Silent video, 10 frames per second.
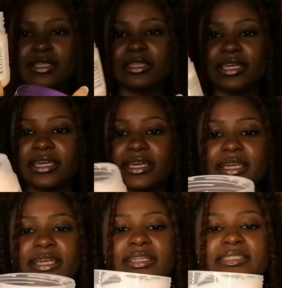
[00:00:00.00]

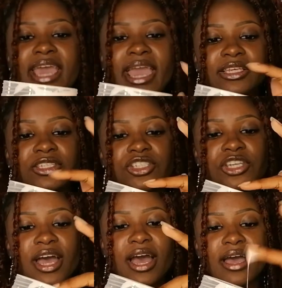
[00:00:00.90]
The
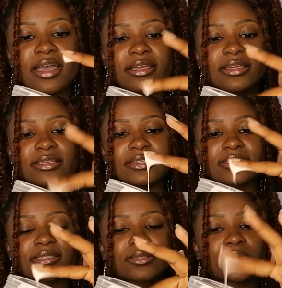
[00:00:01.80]
texture
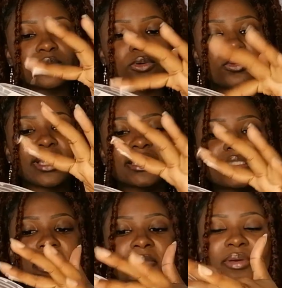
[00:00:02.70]
is,
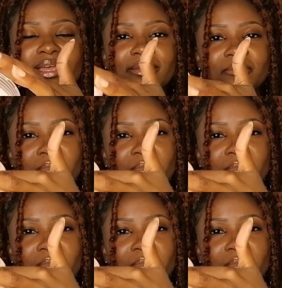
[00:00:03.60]
it's a bit